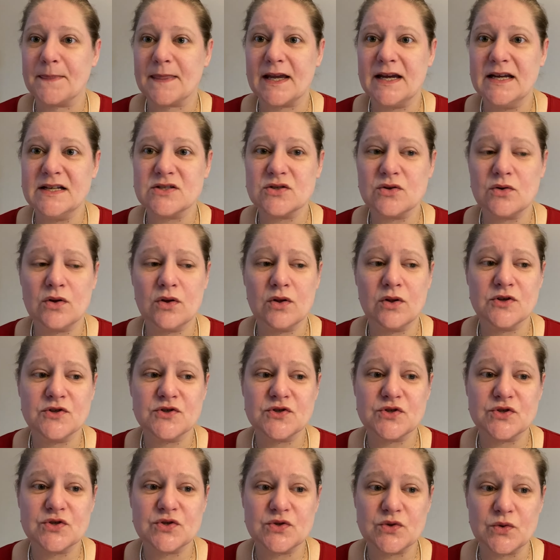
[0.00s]
It's all
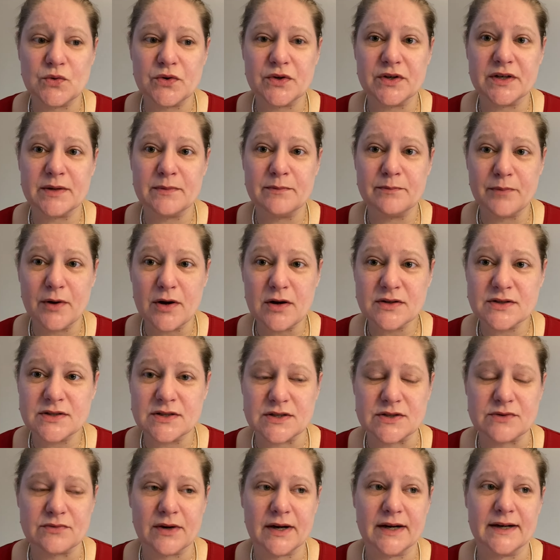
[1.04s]
stored in
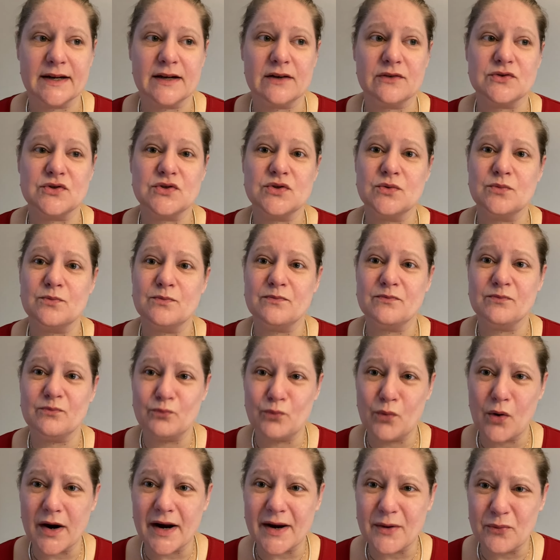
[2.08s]
boxes right now. So
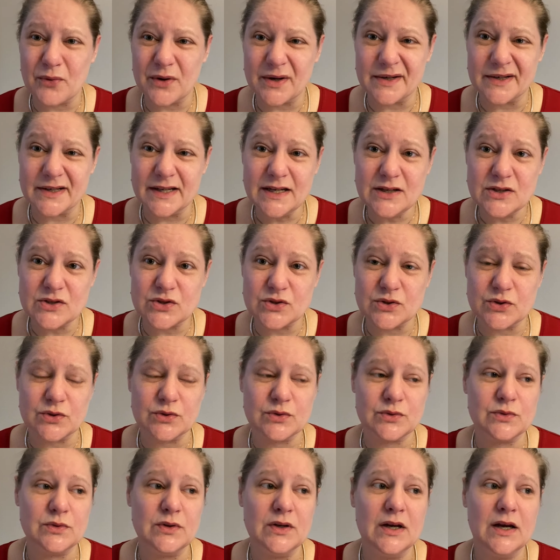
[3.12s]
what I really need to
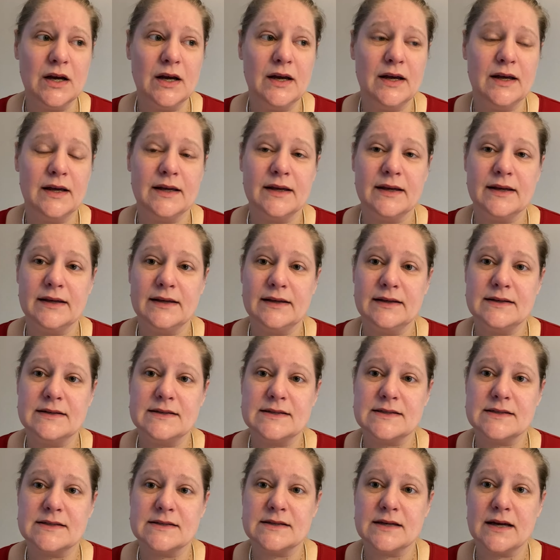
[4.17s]
do
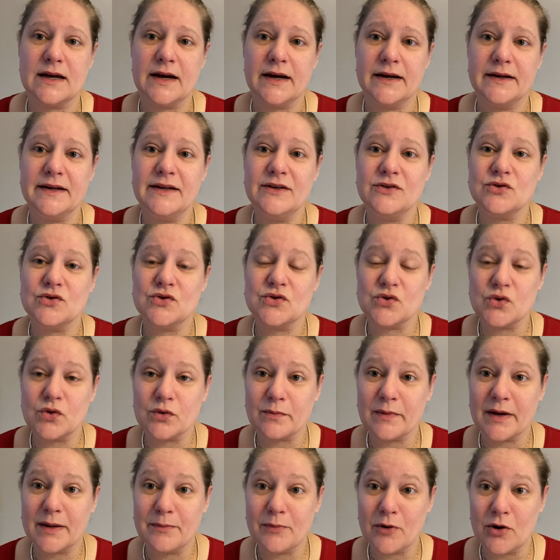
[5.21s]
is I need to sort
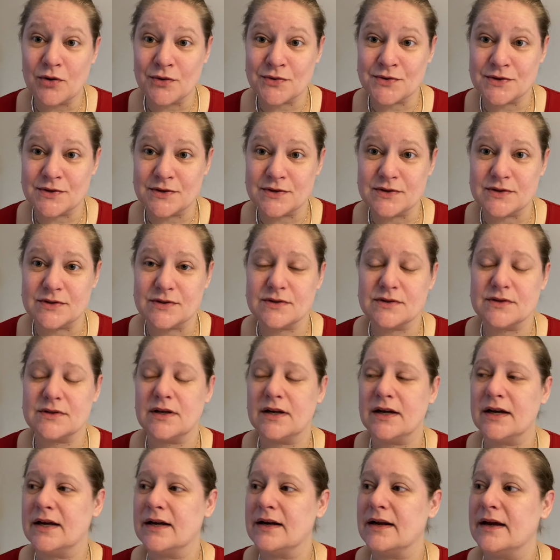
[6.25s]
my boxes
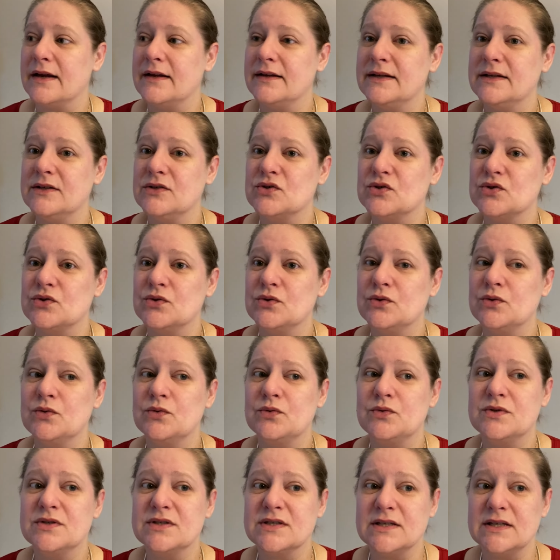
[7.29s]
and I need
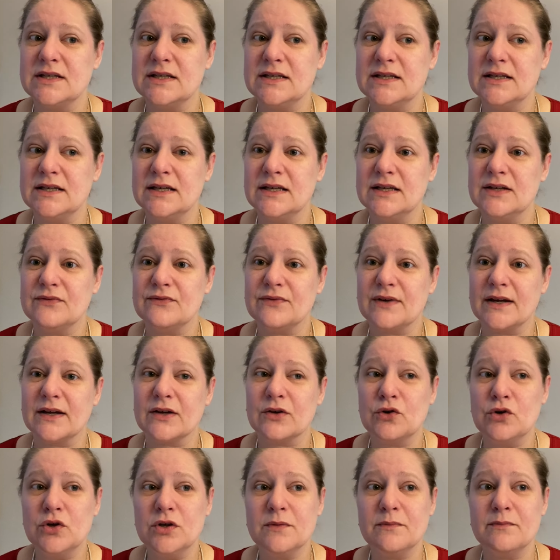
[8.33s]
to see if I
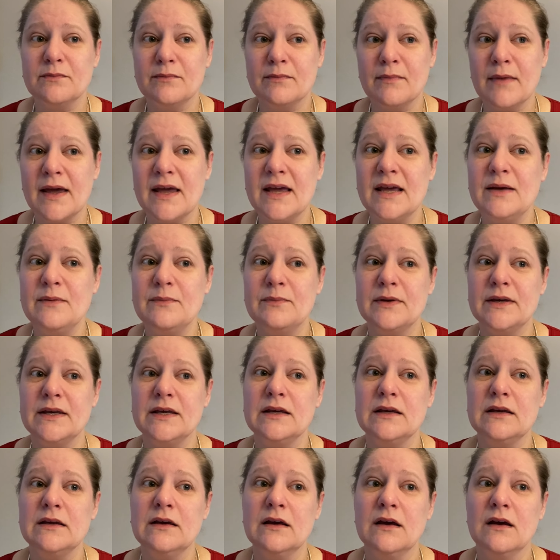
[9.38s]
could
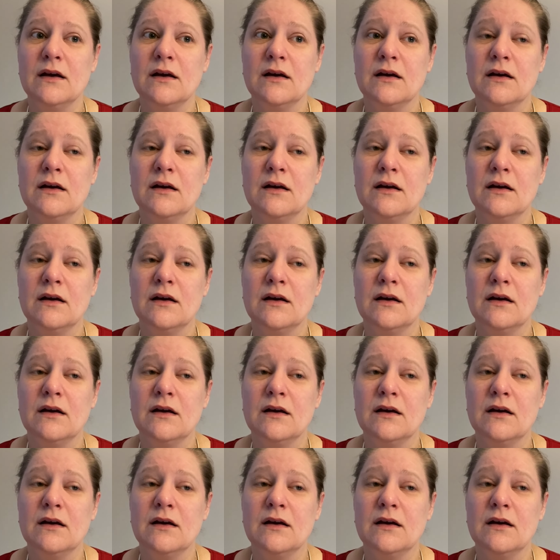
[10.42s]
maybe